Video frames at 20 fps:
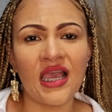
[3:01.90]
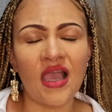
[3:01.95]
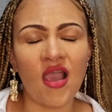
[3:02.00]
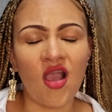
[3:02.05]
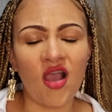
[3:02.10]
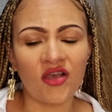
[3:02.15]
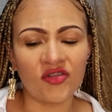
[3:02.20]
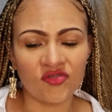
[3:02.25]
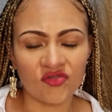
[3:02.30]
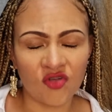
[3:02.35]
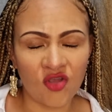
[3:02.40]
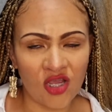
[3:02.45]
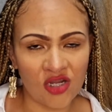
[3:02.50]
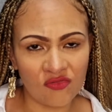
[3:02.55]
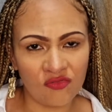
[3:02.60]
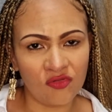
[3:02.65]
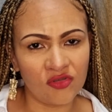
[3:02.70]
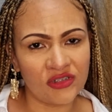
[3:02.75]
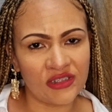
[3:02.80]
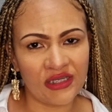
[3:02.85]
ask God
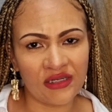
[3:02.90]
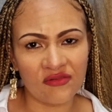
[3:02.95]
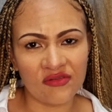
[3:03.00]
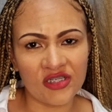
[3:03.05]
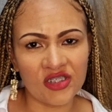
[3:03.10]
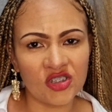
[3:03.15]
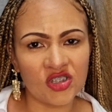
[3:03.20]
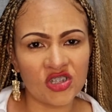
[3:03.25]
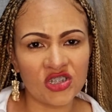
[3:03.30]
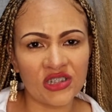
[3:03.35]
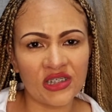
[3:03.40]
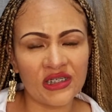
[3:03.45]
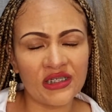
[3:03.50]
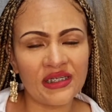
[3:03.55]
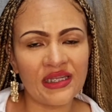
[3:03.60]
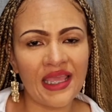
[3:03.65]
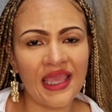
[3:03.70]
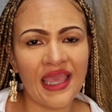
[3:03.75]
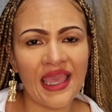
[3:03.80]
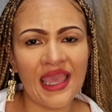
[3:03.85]
for
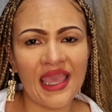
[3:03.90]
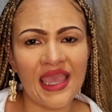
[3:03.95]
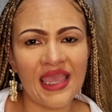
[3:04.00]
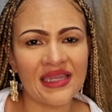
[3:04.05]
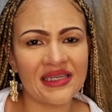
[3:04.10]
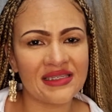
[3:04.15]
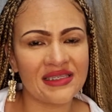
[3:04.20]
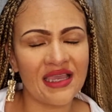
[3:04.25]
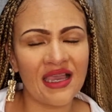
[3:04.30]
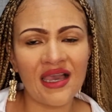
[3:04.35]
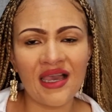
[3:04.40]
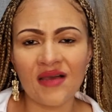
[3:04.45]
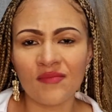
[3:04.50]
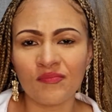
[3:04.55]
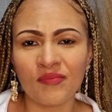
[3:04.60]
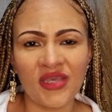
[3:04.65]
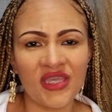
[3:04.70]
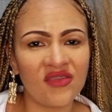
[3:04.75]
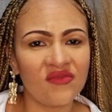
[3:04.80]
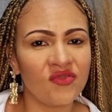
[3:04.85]
direction and yeah,
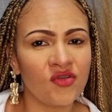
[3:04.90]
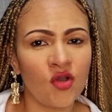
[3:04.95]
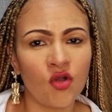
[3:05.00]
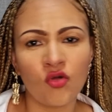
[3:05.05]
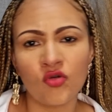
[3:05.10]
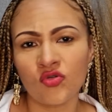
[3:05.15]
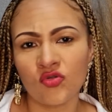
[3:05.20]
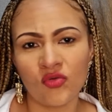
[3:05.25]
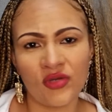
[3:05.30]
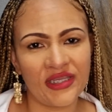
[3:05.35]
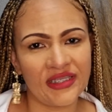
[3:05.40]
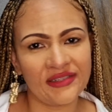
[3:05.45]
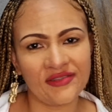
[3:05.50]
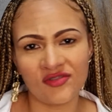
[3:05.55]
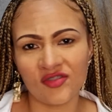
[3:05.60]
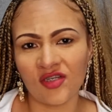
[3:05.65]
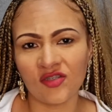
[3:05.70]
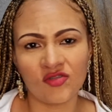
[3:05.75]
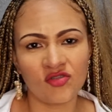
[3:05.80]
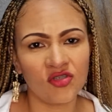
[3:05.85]
pave your own way,
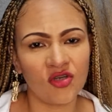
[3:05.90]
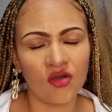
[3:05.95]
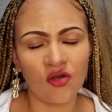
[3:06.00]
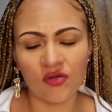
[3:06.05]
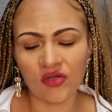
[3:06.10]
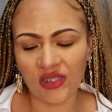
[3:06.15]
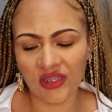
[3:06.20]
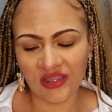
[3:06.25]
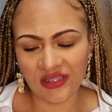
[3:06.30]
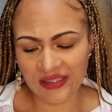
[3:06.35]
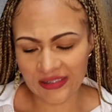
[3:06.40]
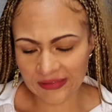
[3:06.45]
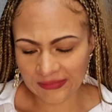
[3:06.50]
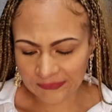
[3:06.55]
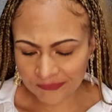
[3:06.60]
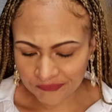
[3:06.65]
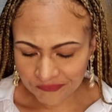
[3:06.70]
start your own thing.